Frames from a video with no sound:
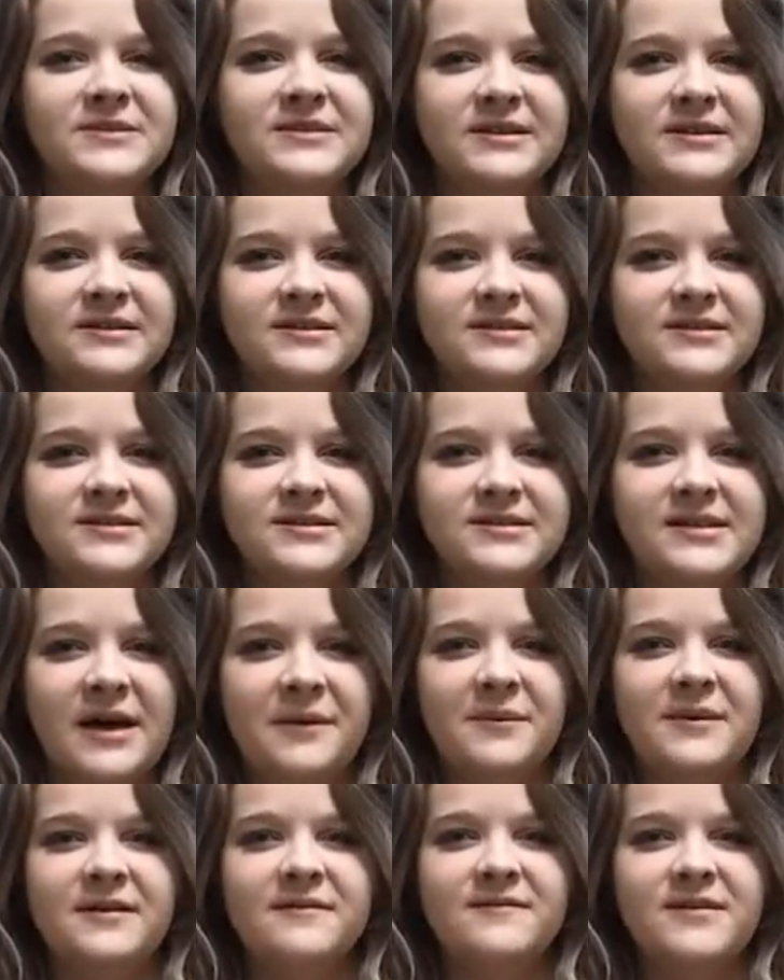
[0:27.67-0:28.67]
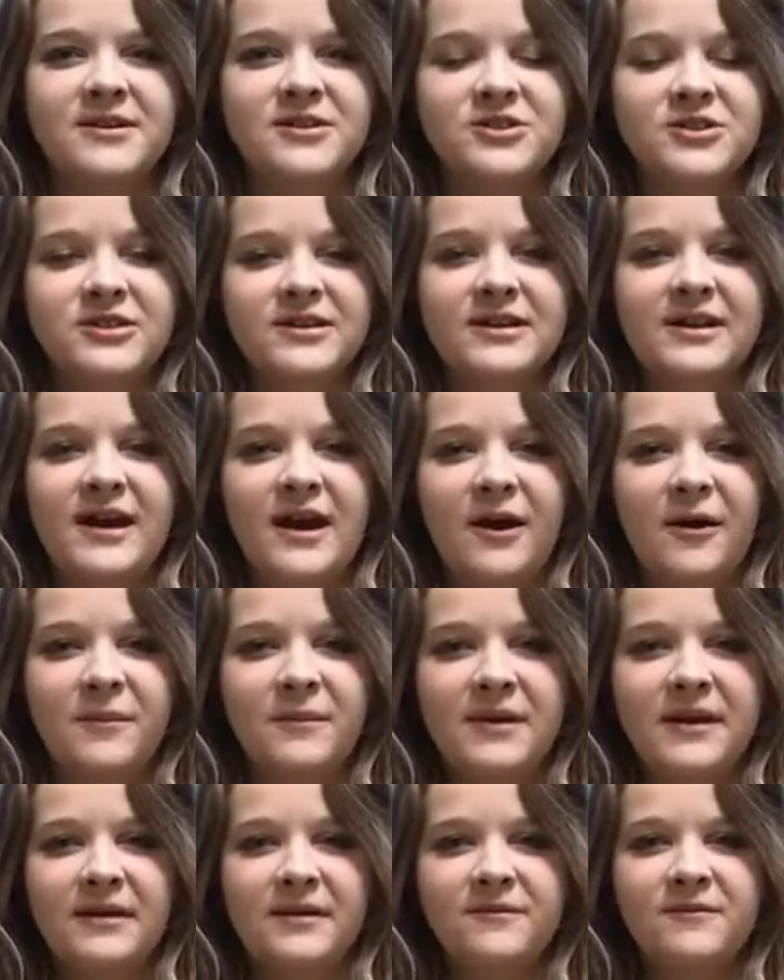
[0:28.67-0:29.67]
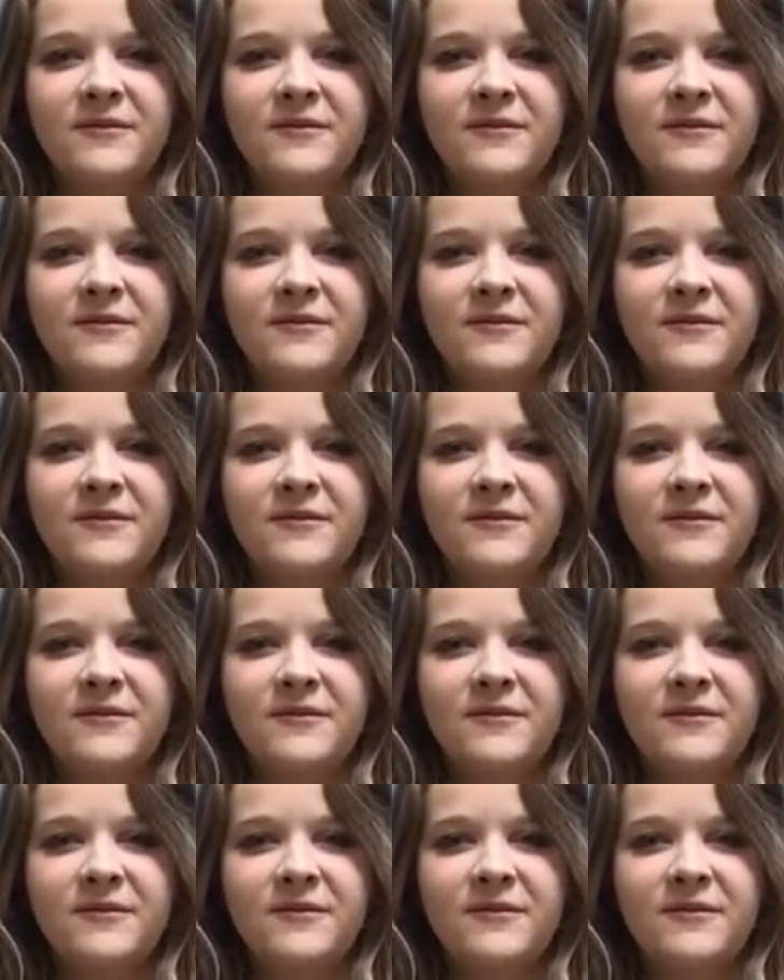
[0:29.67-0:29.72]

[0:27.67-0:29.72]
skills that would eventually help me